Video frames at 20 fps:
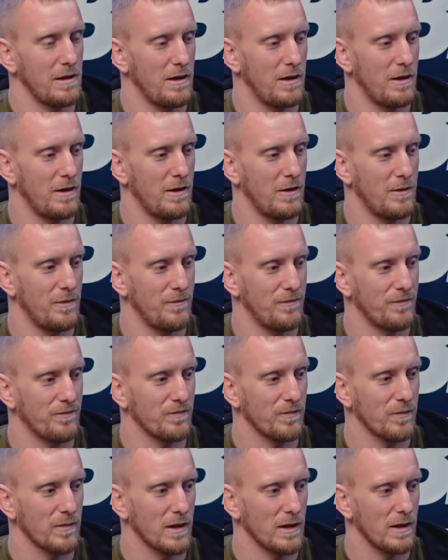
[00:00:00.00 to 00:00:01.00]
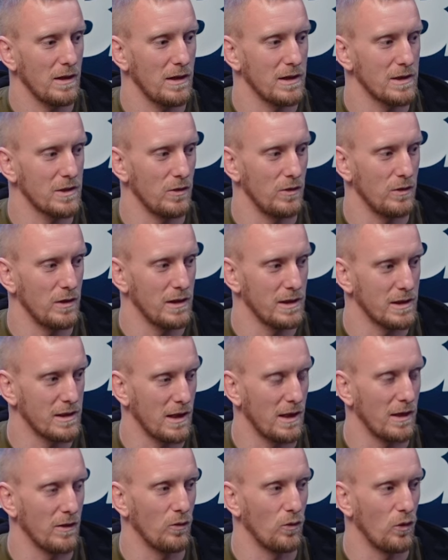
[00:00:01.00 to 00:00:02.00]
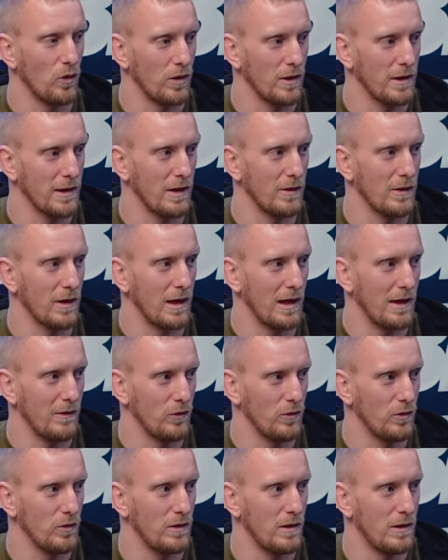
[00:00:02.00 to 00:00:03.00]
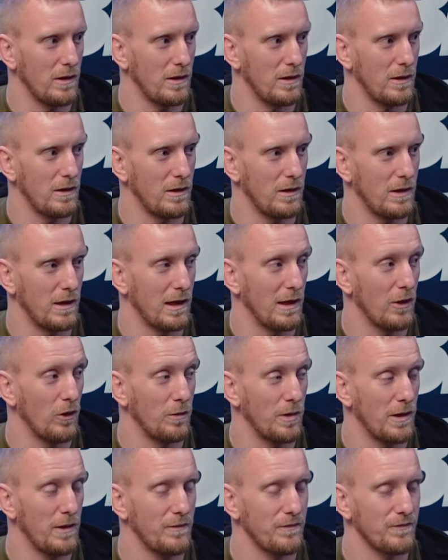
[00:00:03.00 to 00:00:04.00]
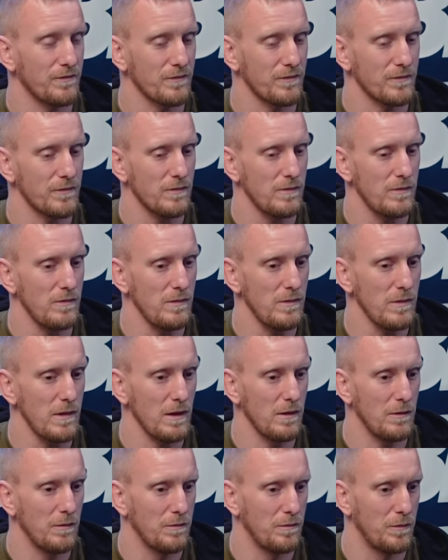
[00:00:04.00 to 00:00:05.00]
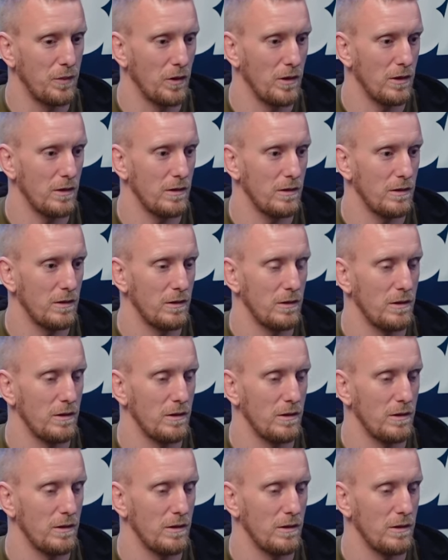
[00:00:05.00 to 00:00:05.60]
Um, so it's kind of watering down the level uh, a little bit. But